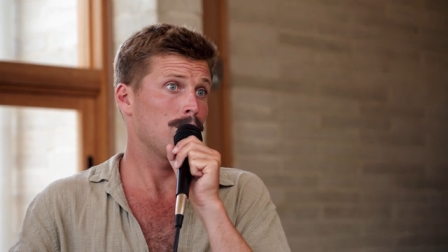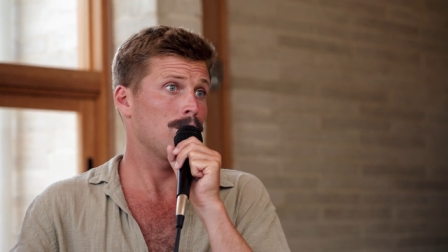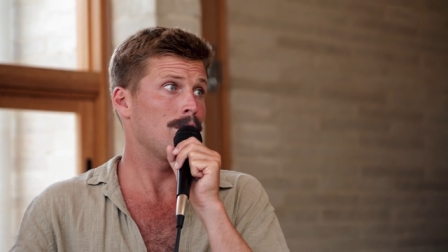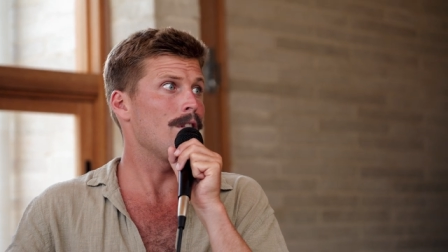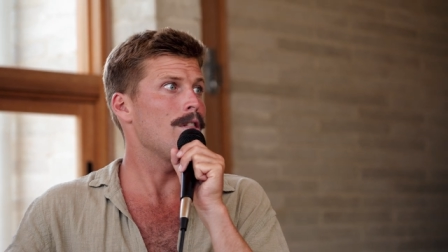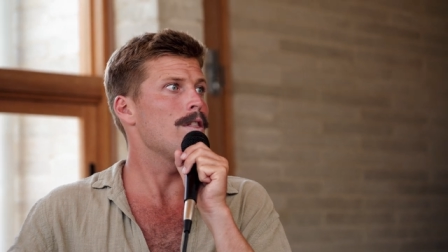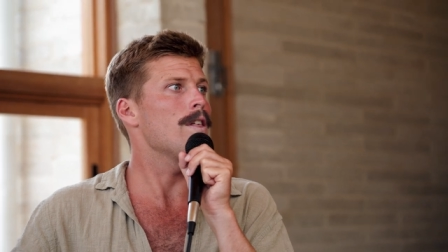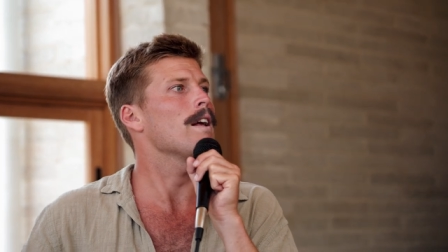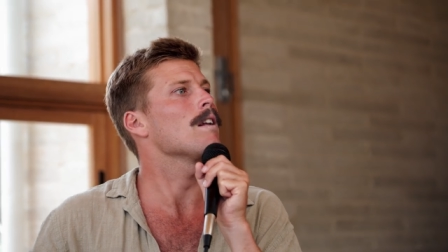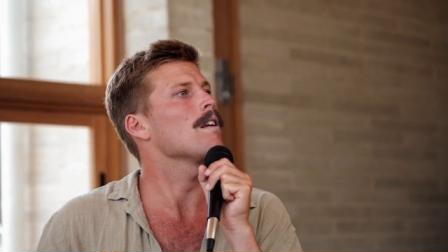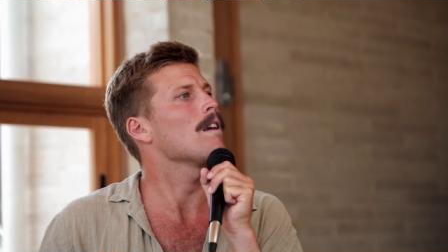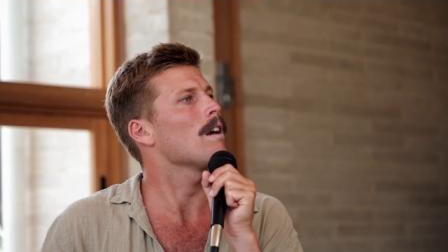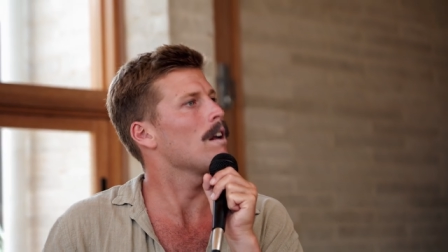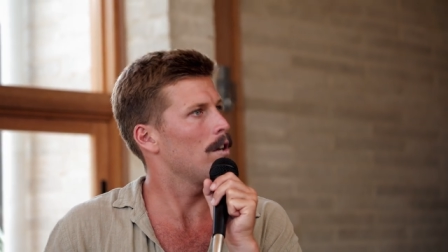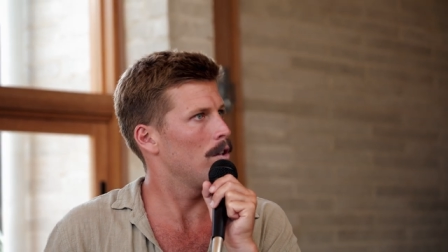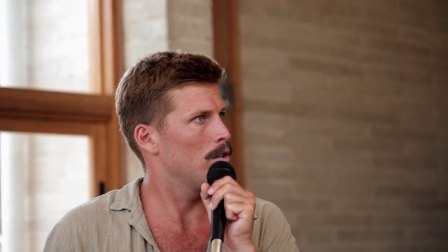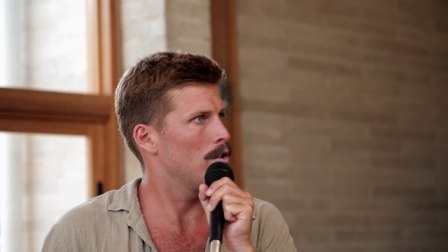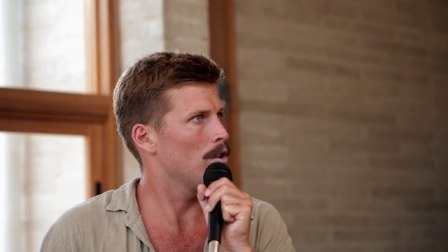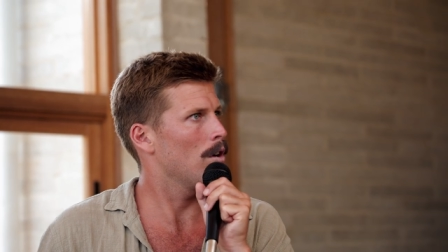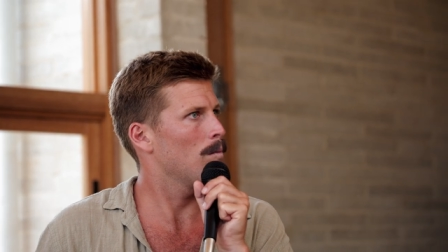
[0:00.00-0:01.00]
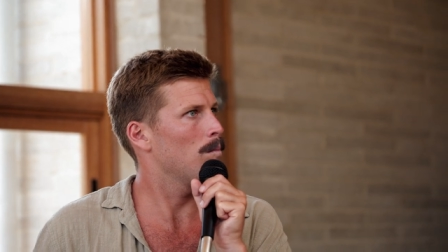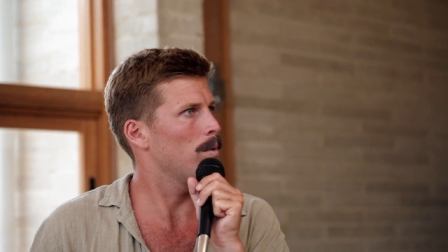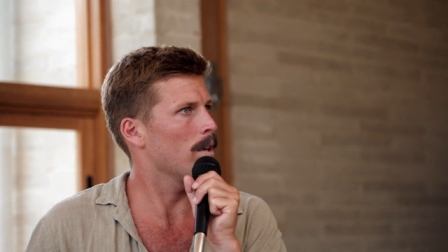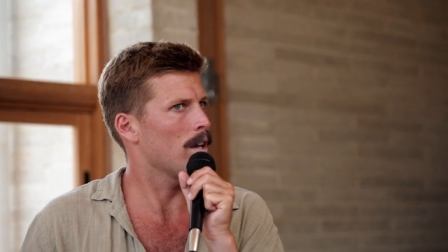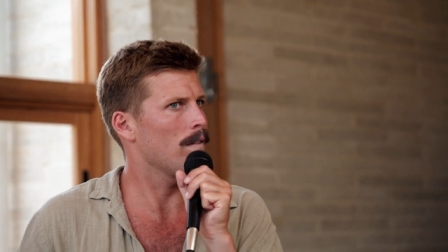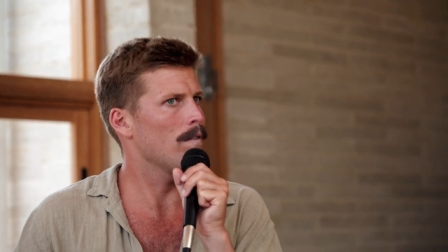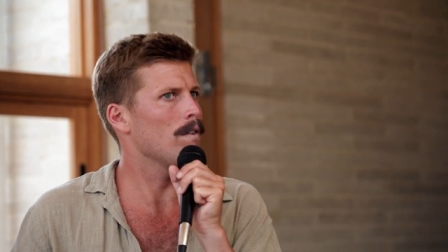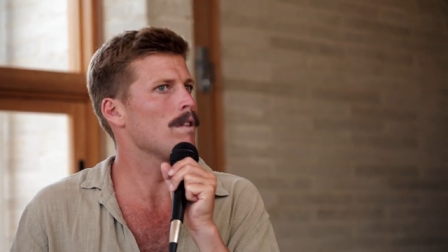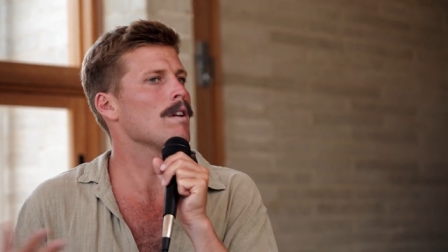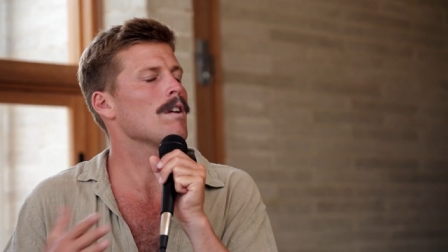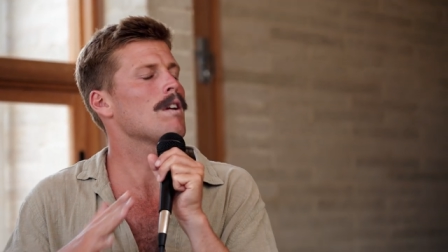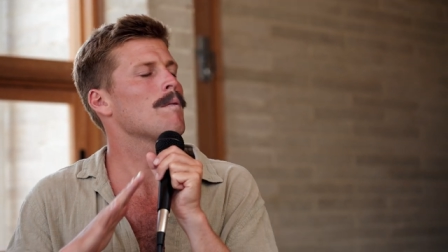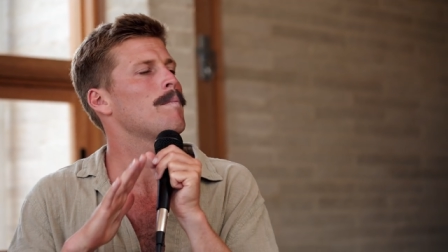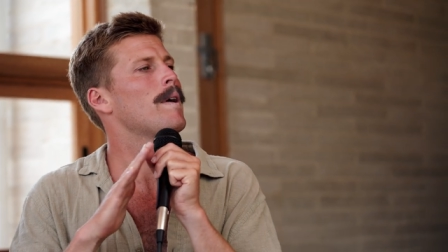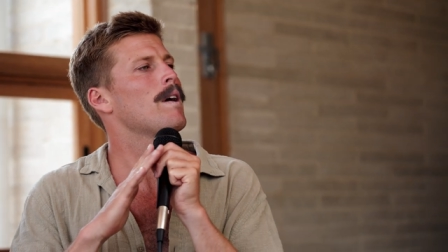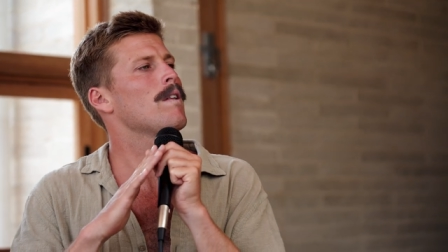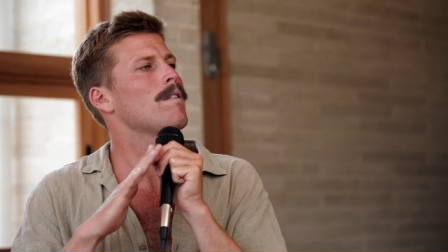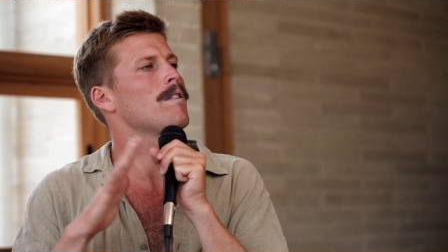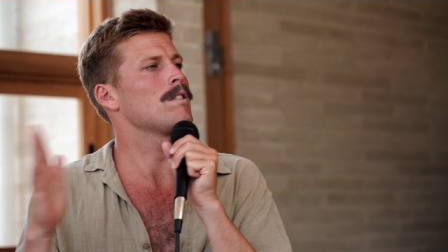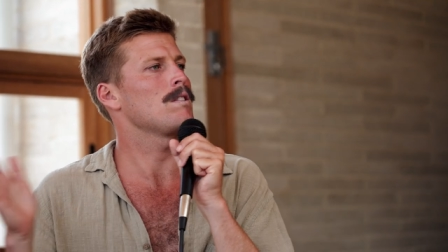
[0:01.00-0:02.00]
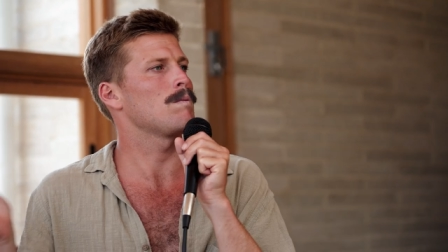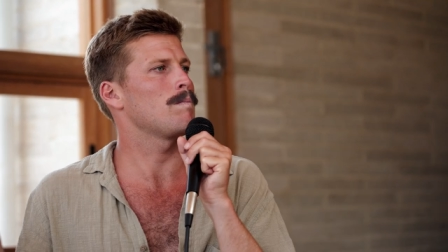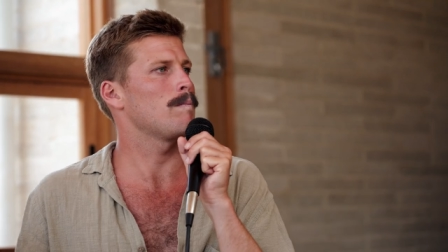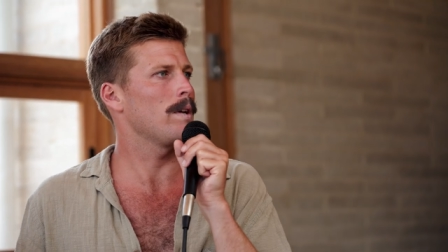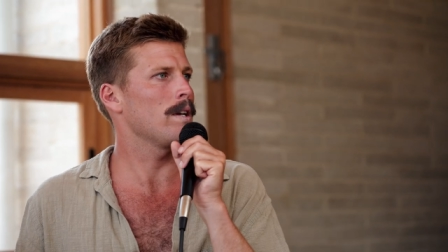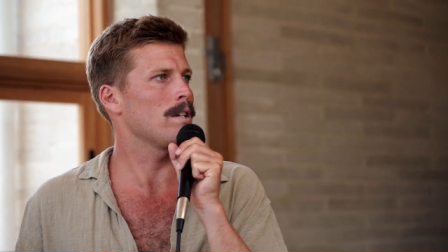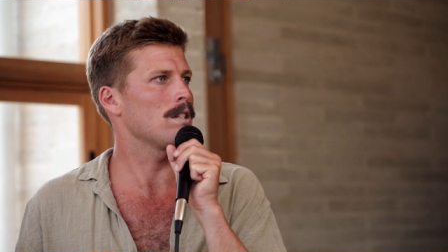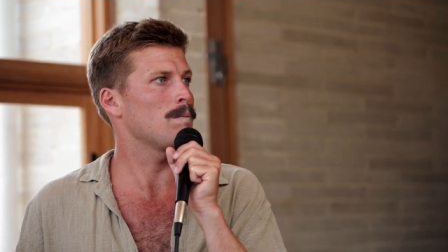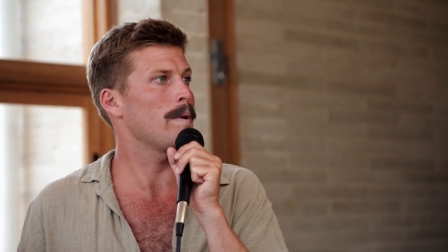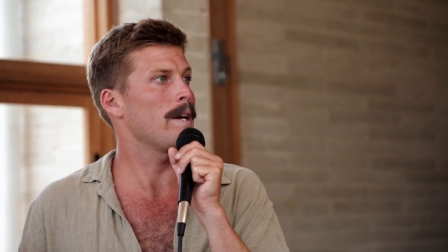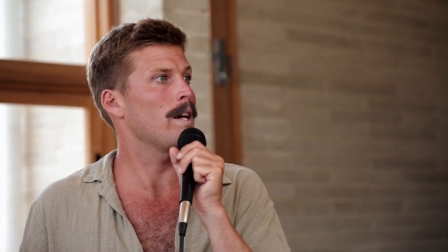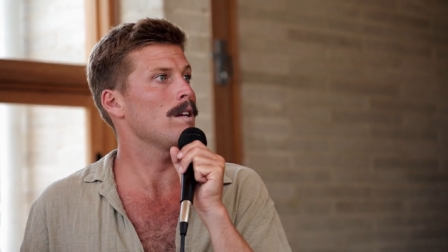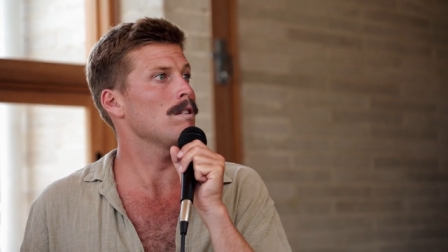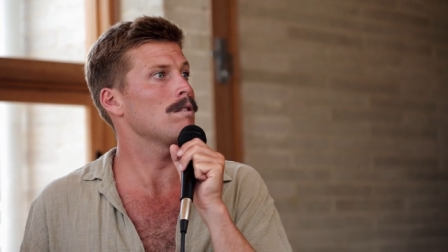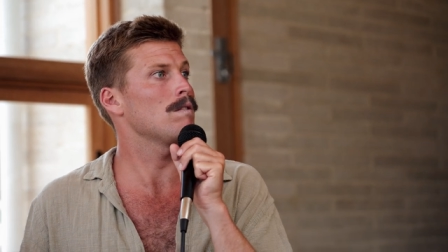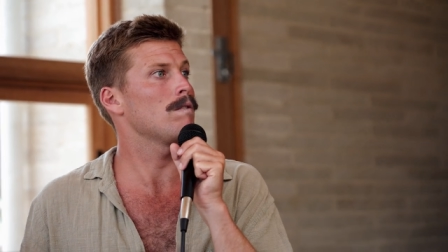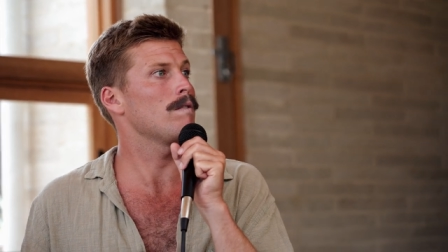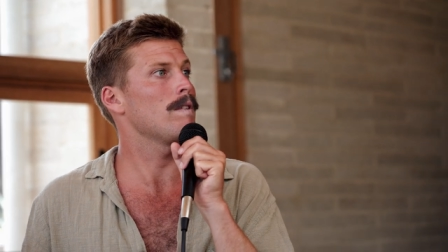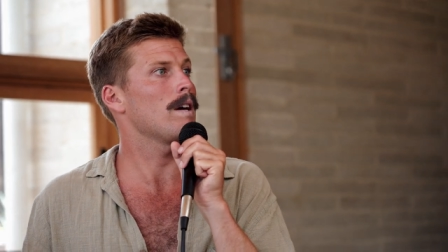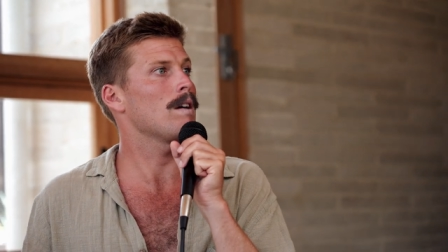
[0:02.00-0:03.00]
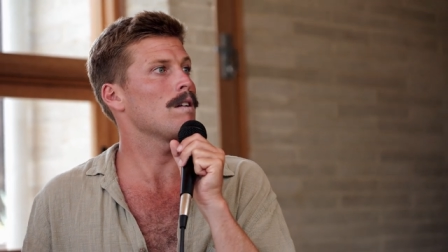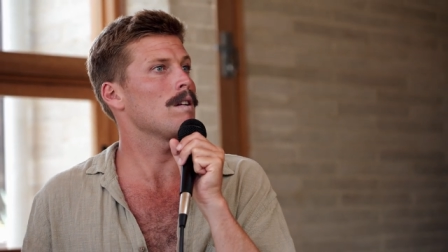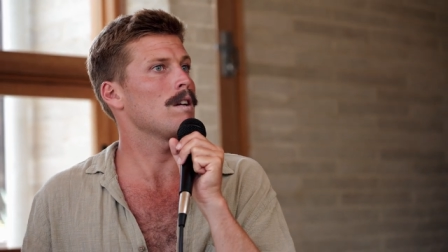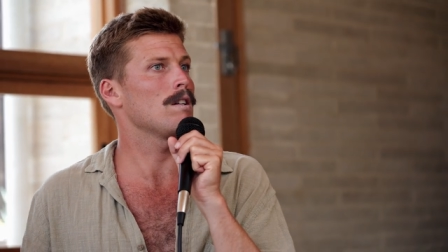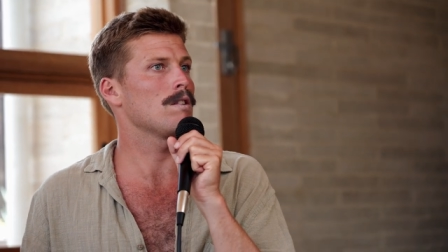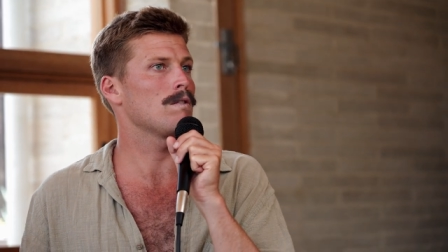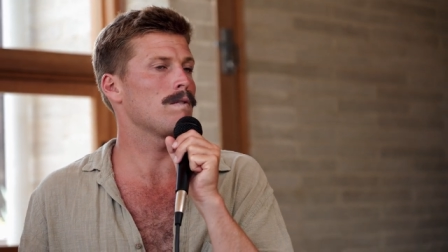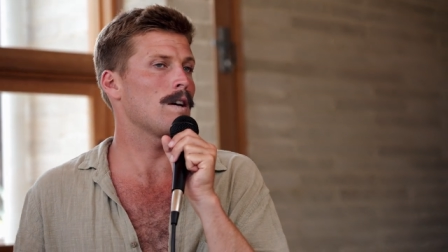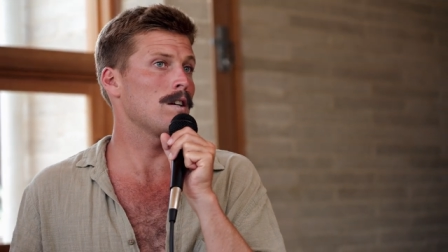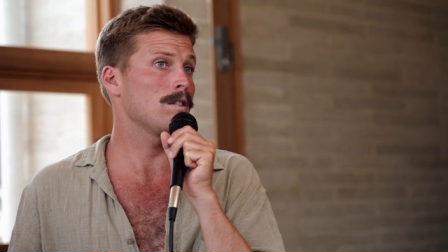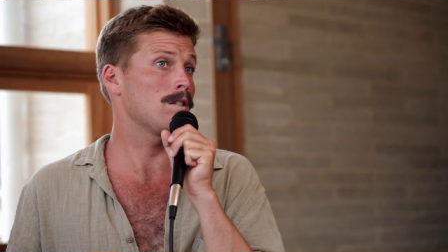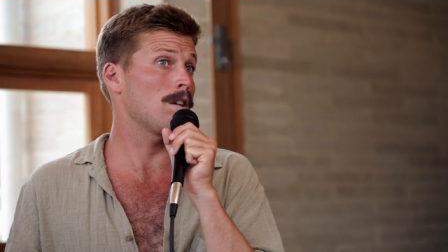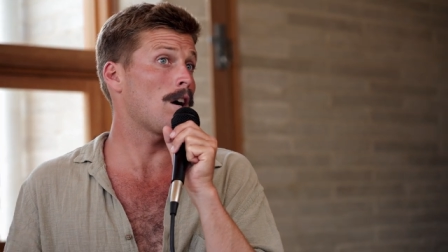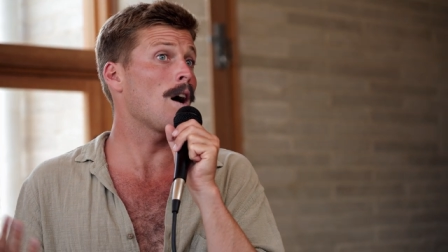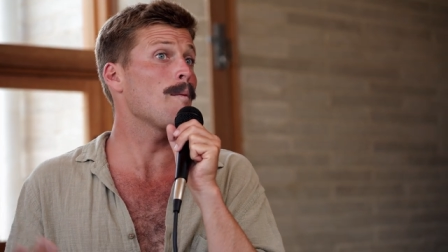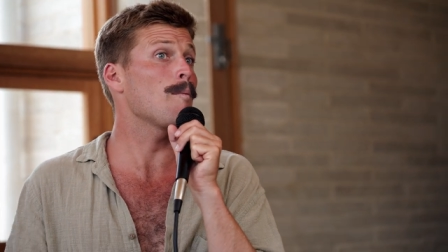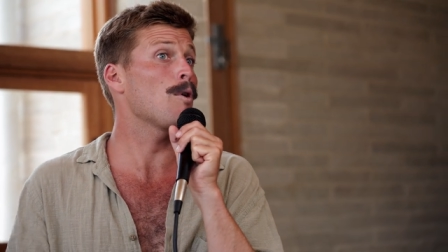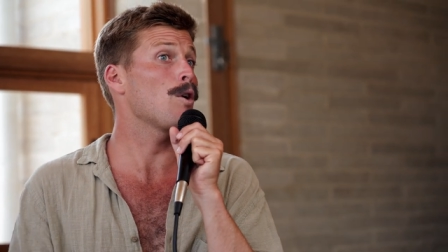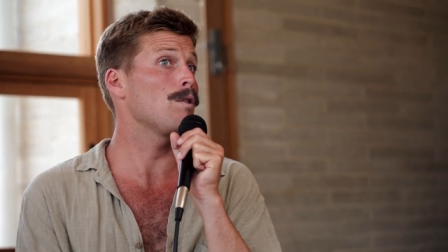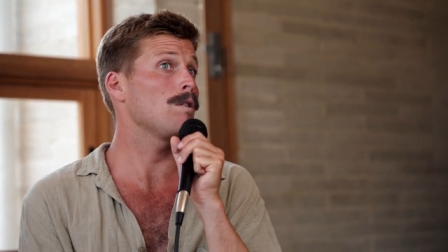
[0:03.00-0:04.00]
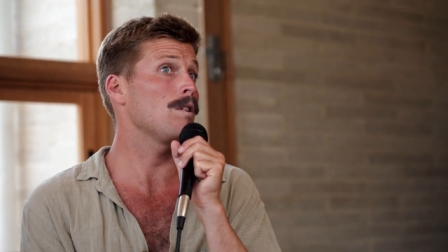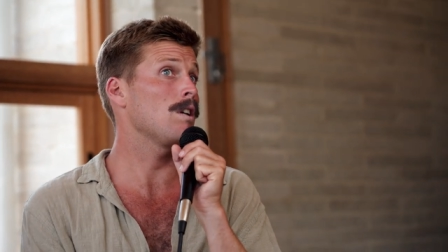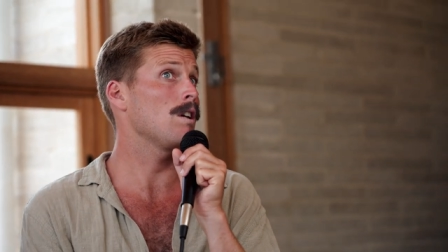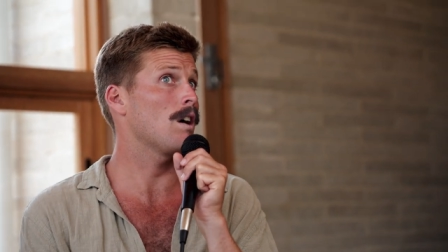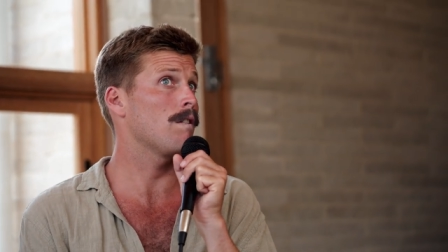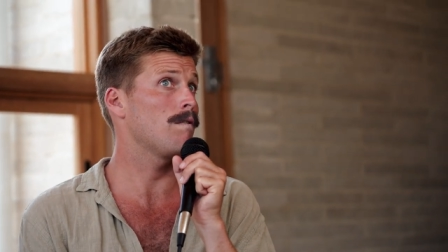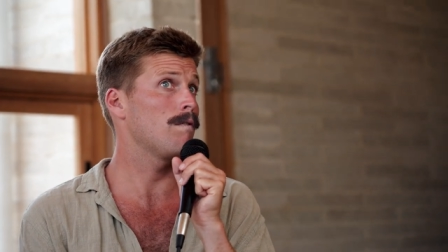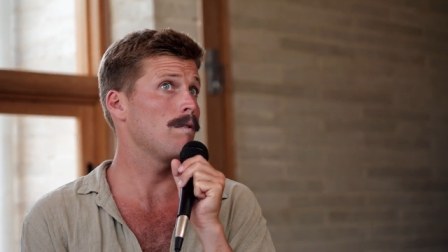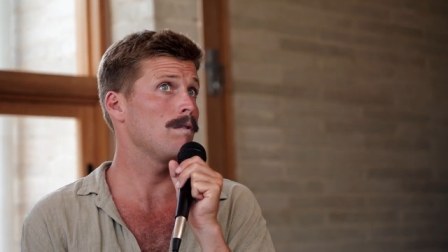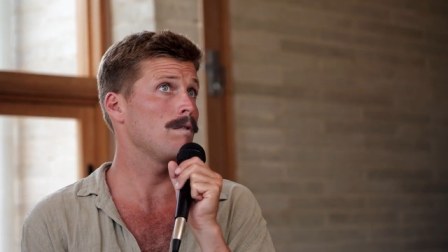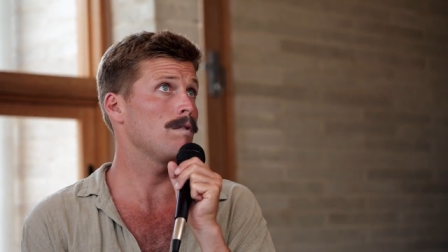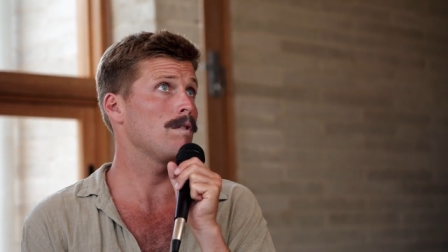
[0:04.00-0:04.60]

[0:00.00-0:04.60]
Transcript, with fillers: to then get a job like if you think about the expanse of that and as far as i'm only I've,